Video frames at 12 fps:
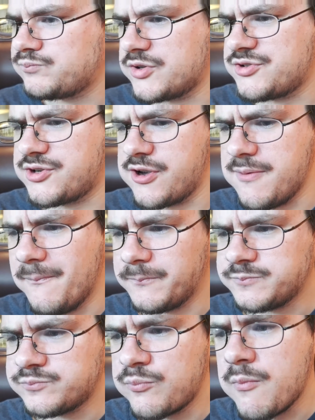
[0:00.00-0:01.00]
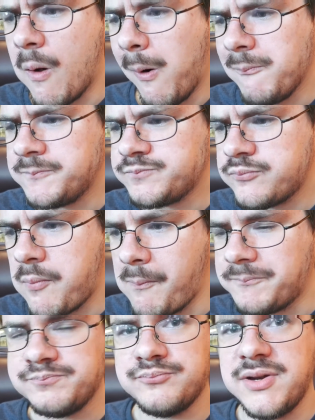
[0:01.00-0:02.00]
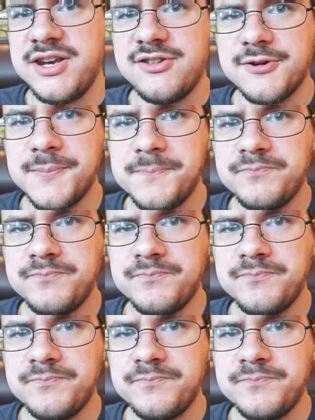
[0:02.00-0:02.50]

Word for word: That's good. I've never had spicy snow crab, so. Me neither.